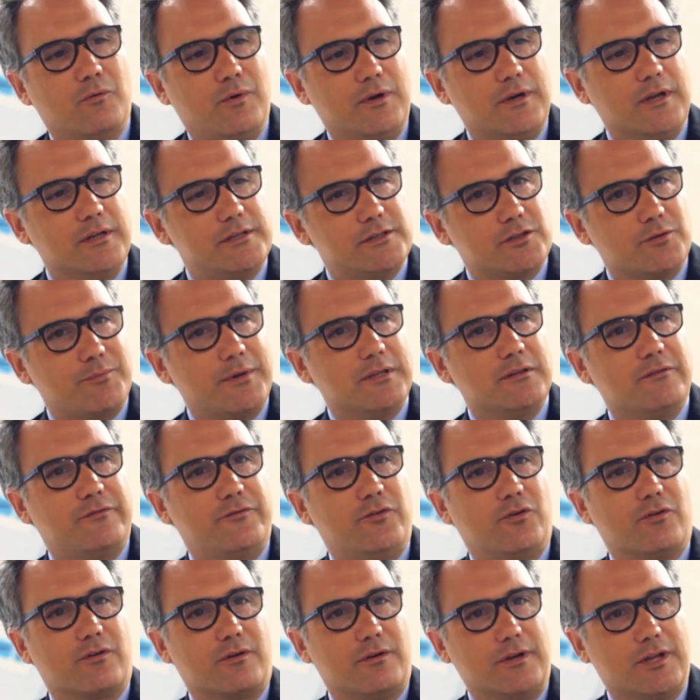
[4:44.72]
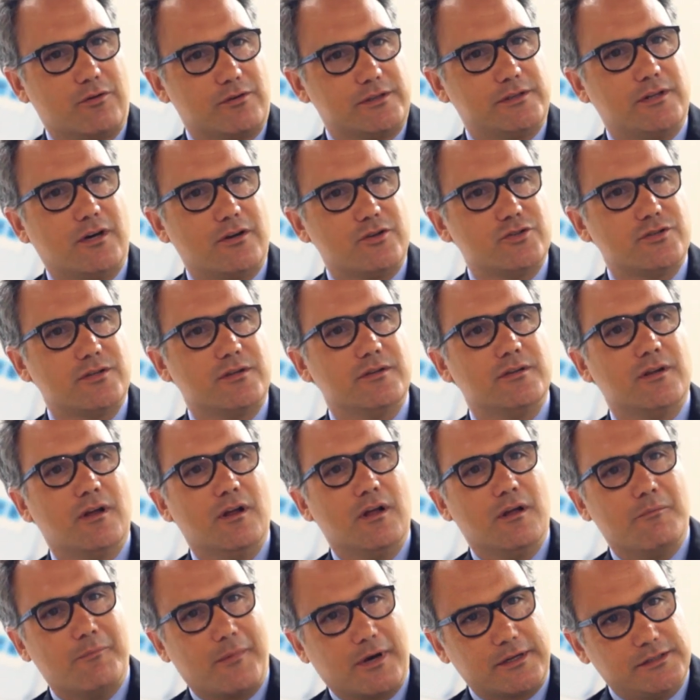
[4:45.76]
instrument for neurosurgeon,
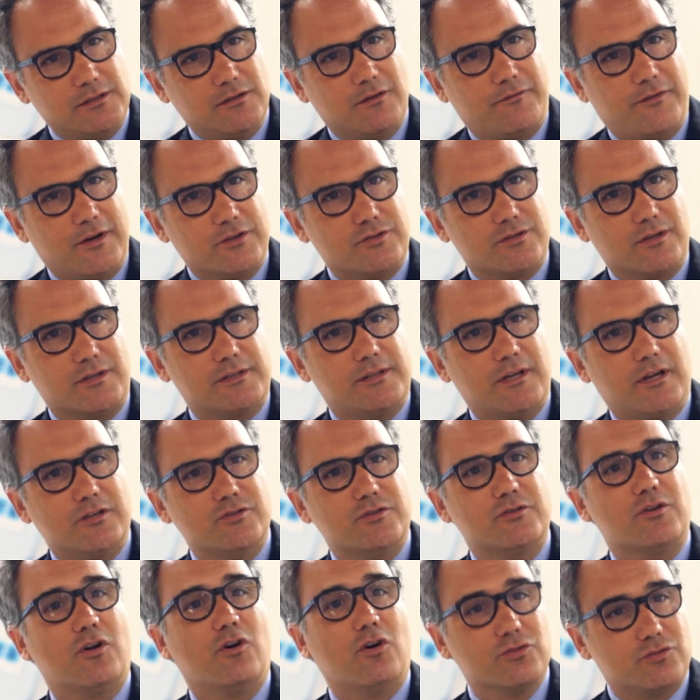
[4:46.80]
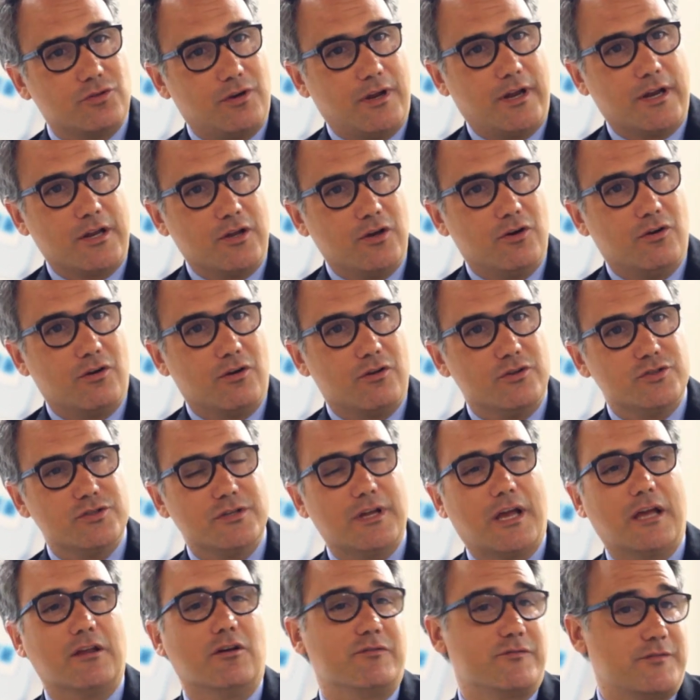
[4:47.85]
maxillofacial surgeon, otolaryngology,
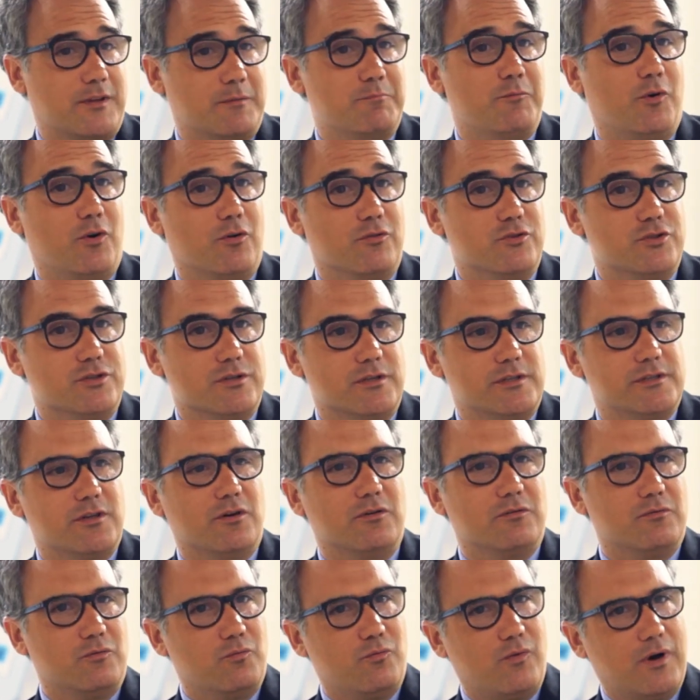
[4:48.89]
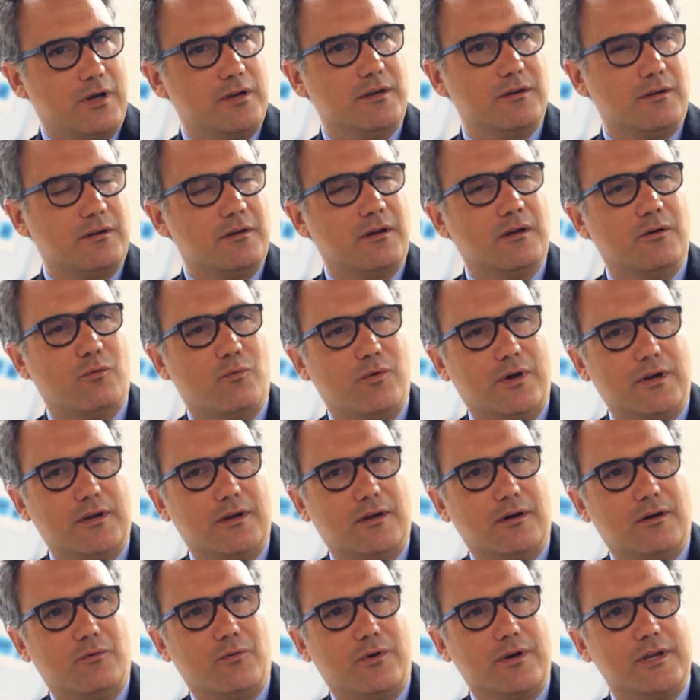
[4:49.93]
and ophthalmology. So one
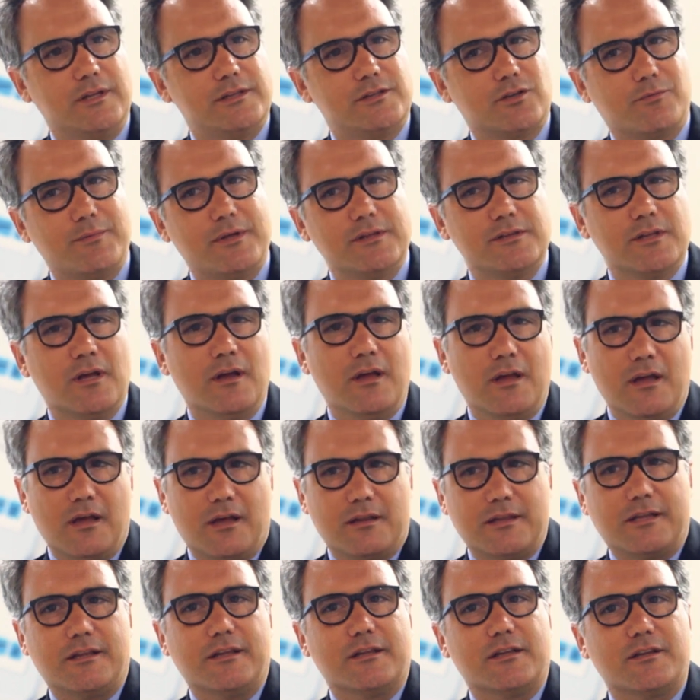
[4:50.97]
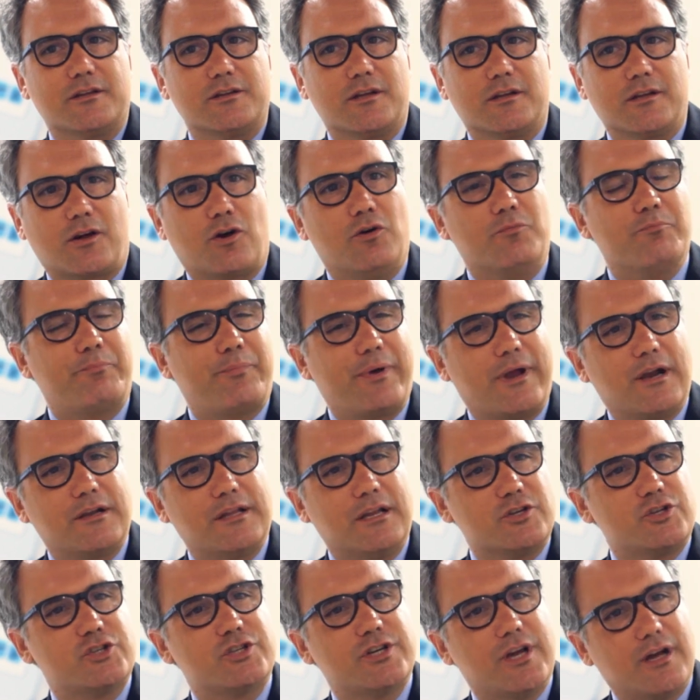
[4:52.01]
instrument that is compared
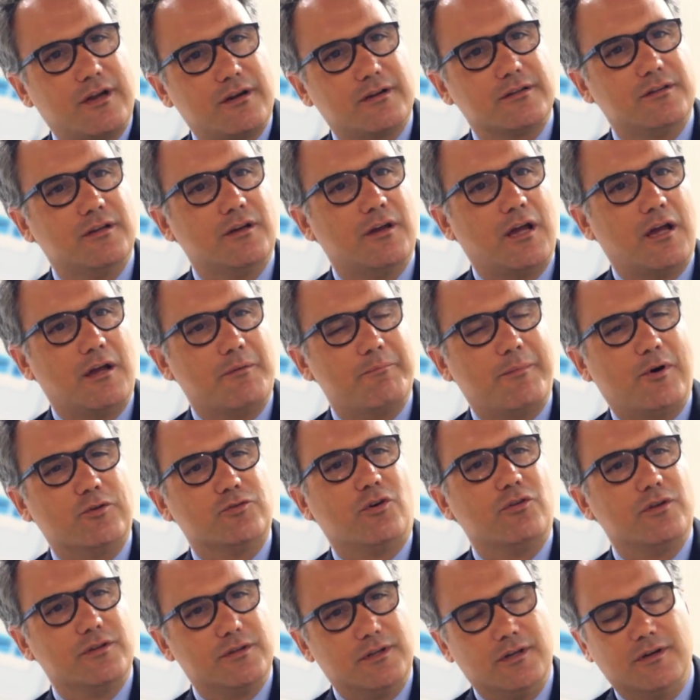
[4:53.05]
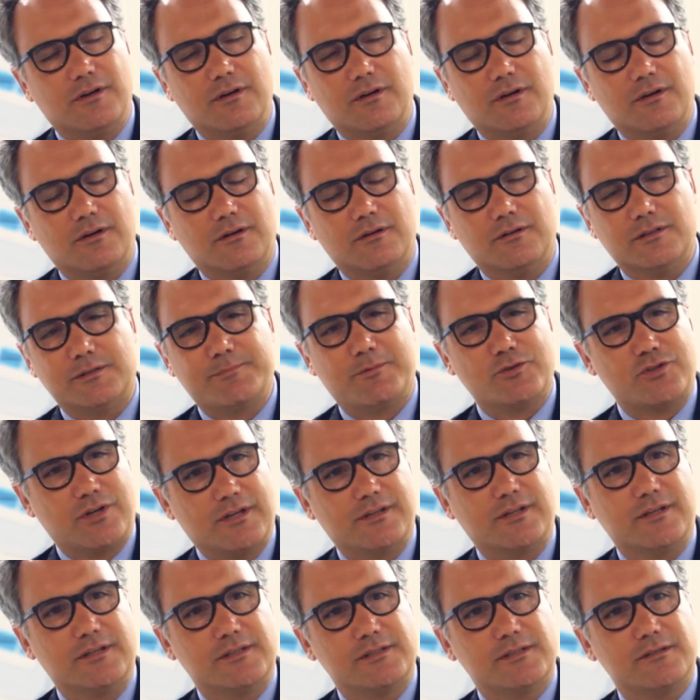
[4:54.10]
and shared about all the
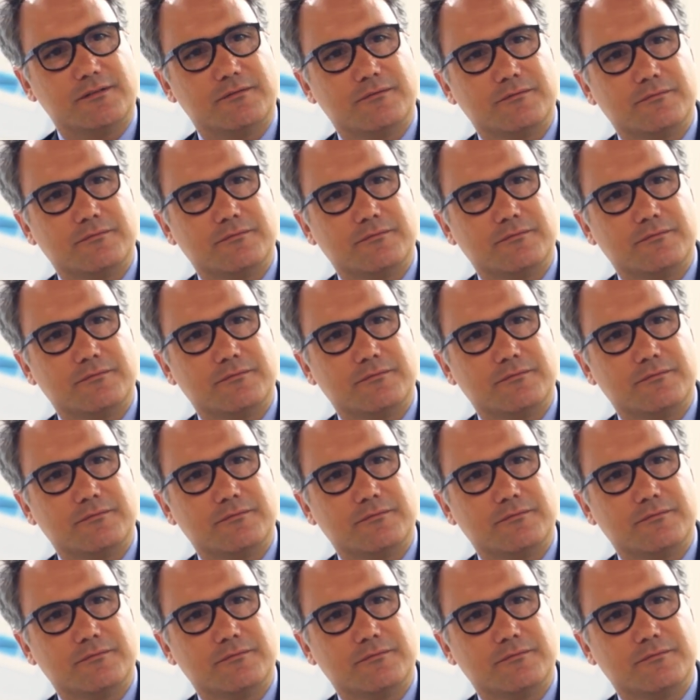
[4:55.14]
specialties.